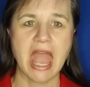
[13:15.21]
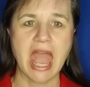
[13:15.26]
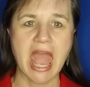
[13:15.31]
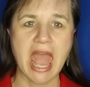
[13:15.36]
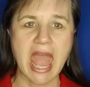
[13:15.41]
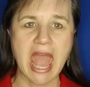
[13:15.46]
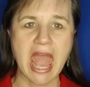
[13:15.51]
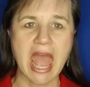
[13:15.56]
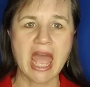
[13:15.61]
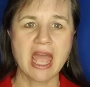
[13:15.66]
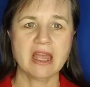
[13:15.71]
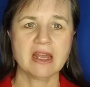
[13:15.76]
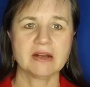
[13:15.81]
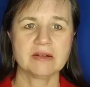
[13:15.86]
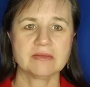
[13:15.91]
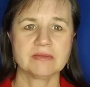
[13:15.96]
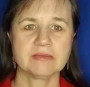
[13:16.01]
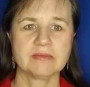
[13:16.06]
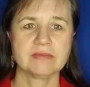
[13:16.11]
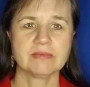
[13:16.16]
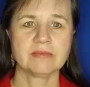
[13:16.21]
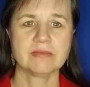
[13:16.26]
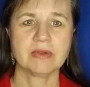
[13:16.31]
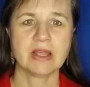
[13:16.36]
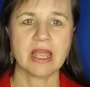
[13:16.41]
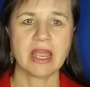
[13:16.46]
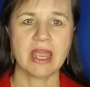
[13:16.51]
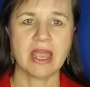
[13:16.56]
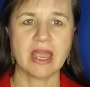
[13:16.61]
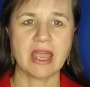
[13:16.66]
Ah,
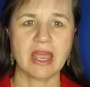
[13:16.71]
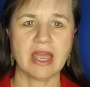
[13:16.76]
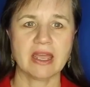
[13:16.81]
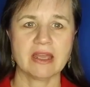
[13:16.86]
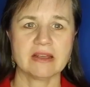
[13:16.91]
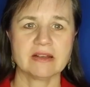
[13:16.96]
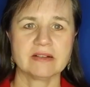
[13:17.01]
eh.